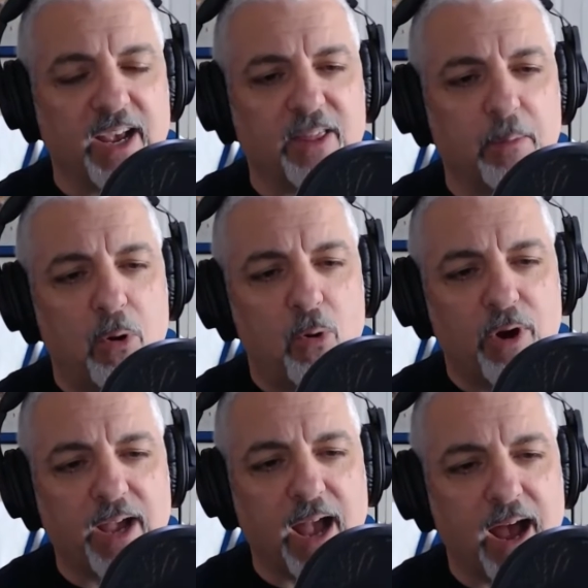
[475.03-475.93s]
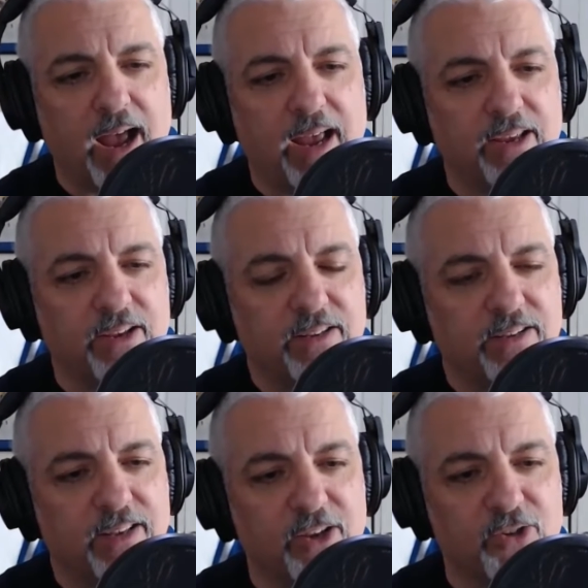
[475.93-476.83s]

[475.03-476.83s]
The poor guy is